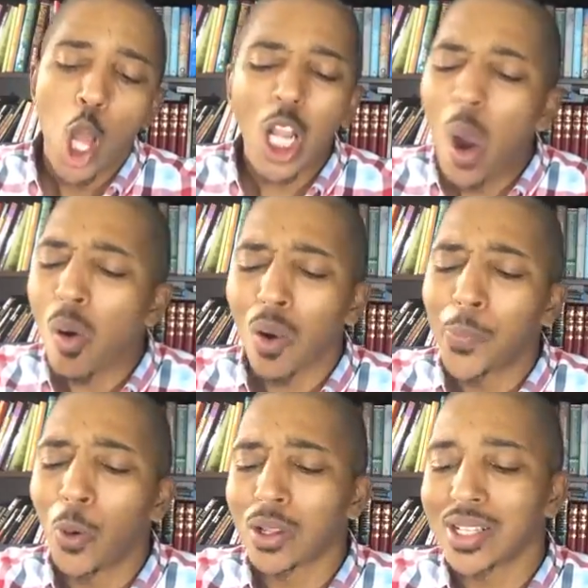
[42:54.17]
Go and
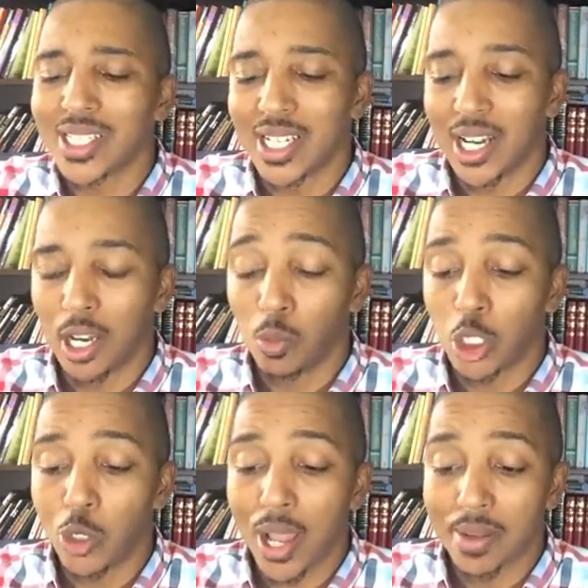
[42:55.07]
report to John
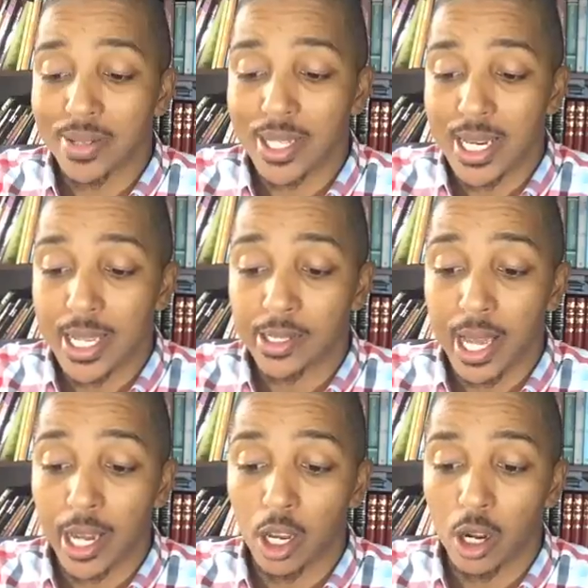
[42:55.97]
what you have seen
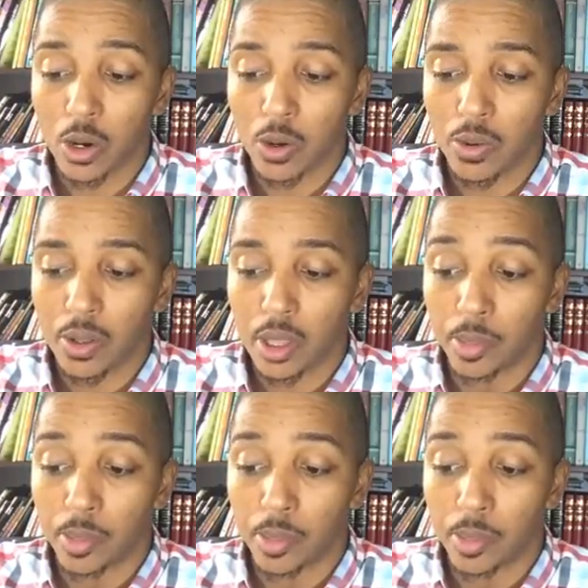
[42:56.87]
and heard.